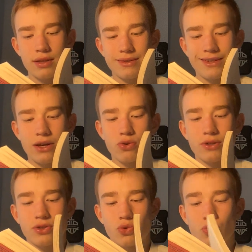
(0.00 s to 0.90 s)
at the start of
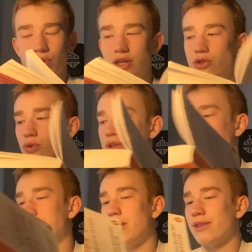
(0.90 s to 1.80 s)
this rule, he talks
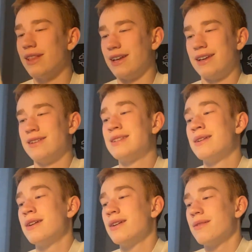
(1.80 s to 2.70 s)
about like his,
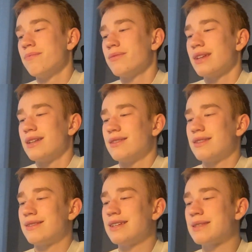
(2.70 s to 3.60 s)

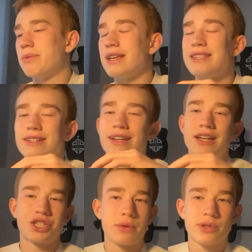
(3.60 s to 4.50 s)
this is basically
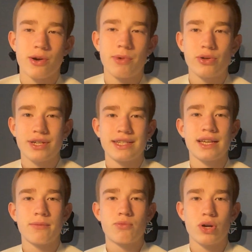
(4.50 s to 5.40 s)
a chapter about his
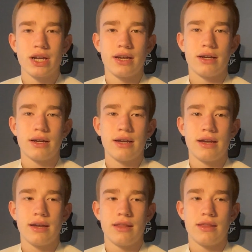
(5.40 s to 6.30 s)
upbringing
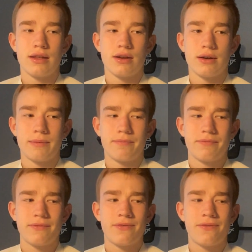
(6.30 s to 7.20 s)
in
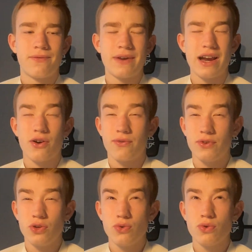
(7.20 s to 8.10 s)

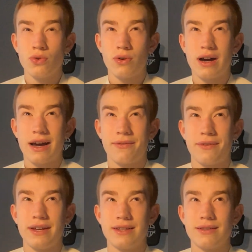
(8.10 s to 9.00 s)
Fairview. I
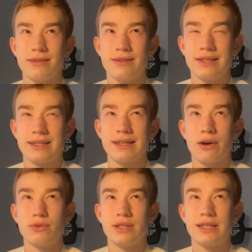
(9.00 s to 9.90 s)
think this is
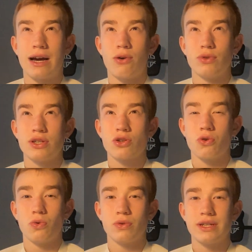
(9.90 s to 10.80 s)
how the town is
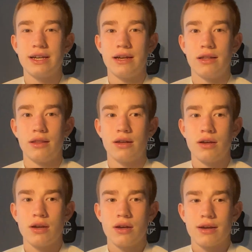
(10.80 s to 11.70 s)
called in
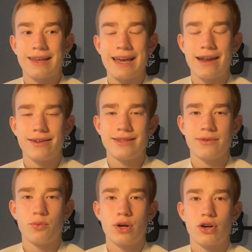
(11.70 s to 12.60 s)
Canada
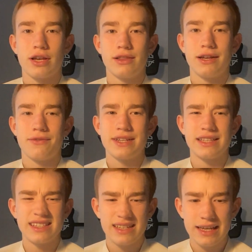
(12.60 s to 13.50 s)
where he lived,
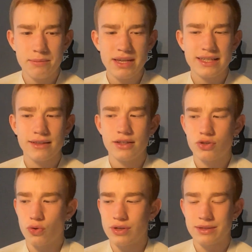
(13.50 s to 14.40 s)
and he basically
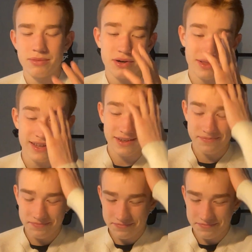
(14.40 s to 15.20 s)
talks about like